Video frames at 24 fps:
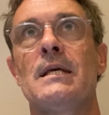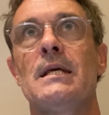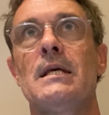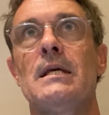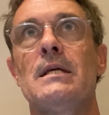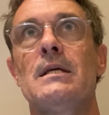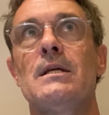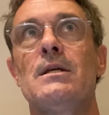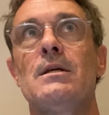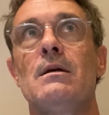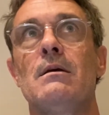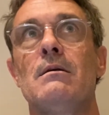
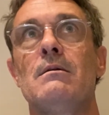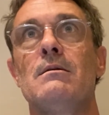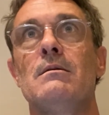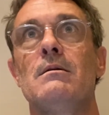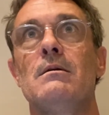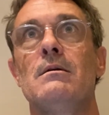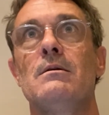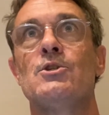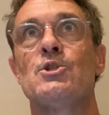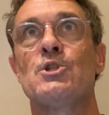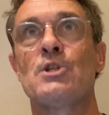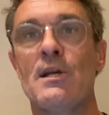He
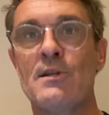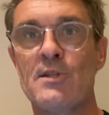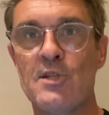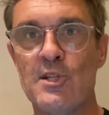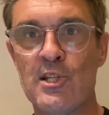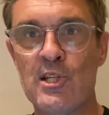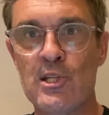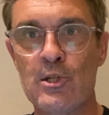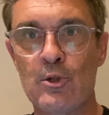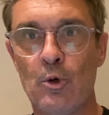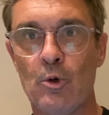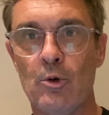shares
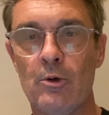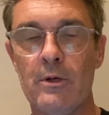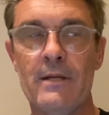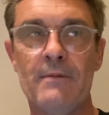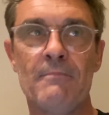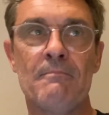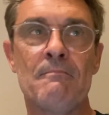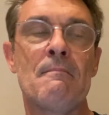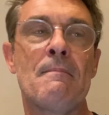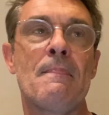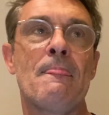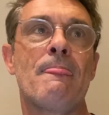his
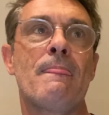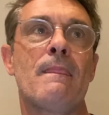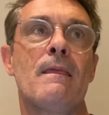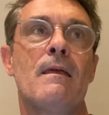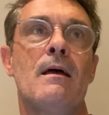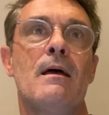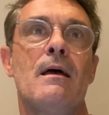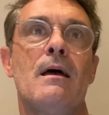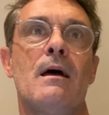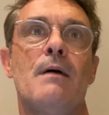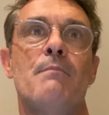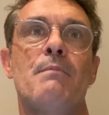story
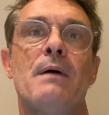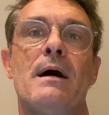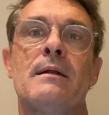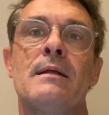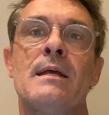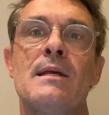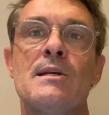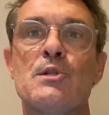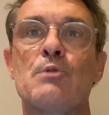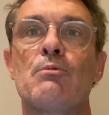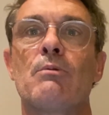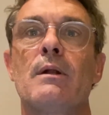about
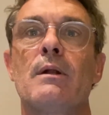his